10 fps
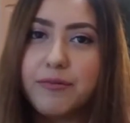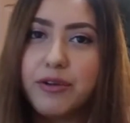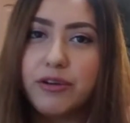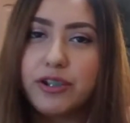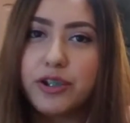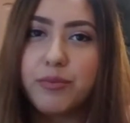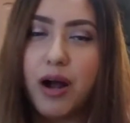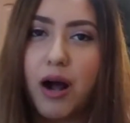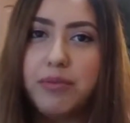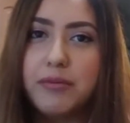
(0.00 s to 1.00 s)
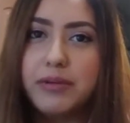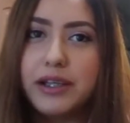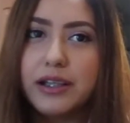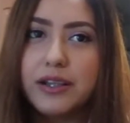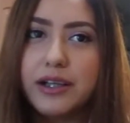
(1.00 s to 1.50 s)
you should
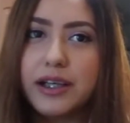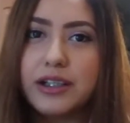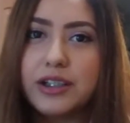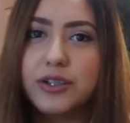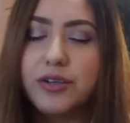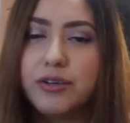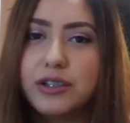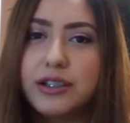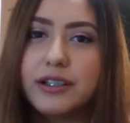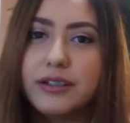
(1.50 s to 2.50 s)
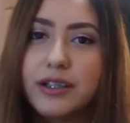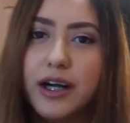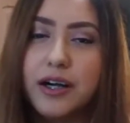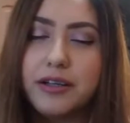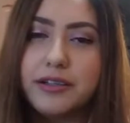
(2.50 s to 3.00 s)
probably look into using
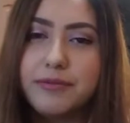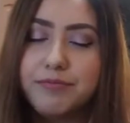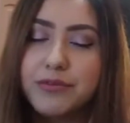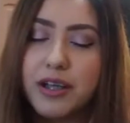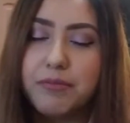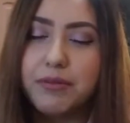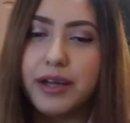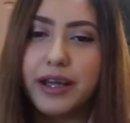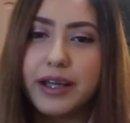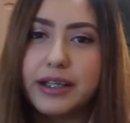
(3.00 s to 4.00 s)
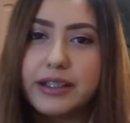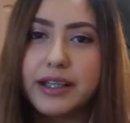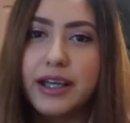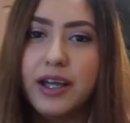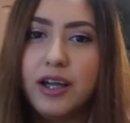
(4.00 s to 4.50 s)
subways,
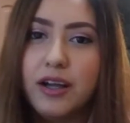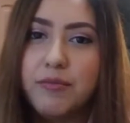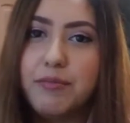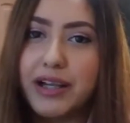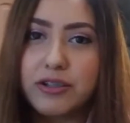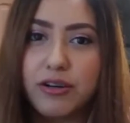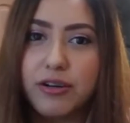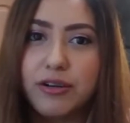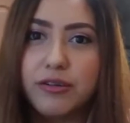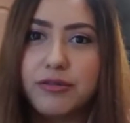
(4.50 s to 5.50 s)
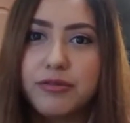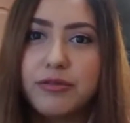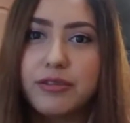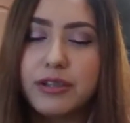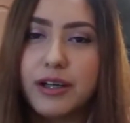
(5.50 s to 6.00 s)

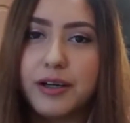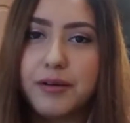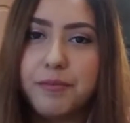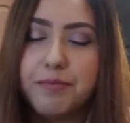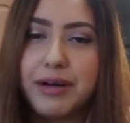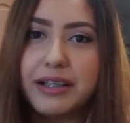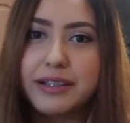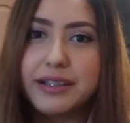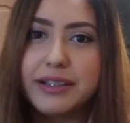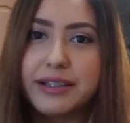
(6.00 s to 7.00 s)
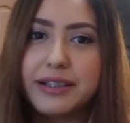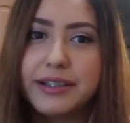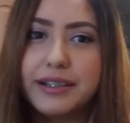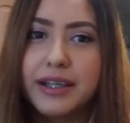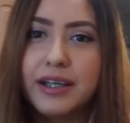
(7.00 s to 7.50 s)
metros, buses,
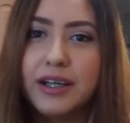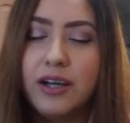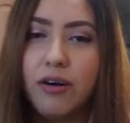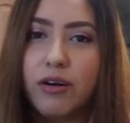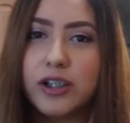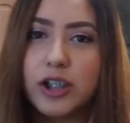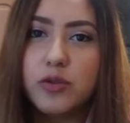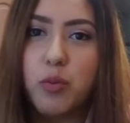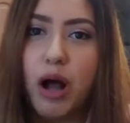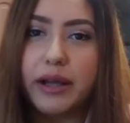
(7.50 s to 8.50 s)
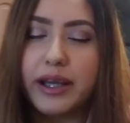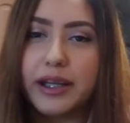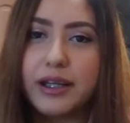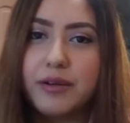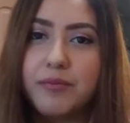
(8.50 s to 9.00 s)
or just
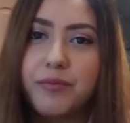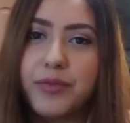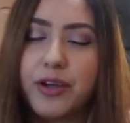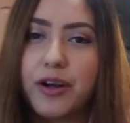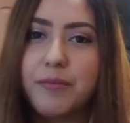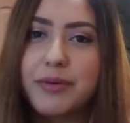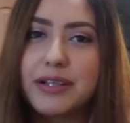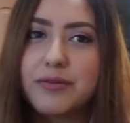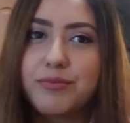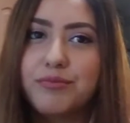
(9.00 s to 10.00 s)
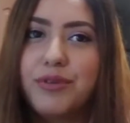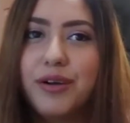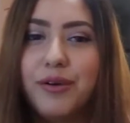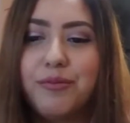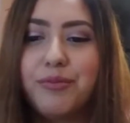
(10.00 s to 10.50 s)
walking. Europe is
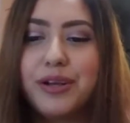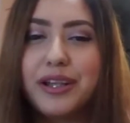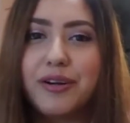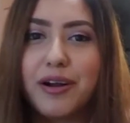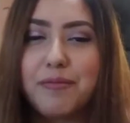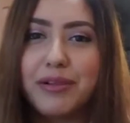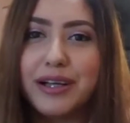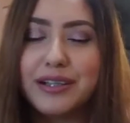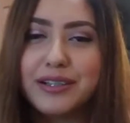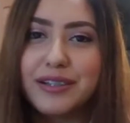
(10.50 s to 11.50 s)
a really great place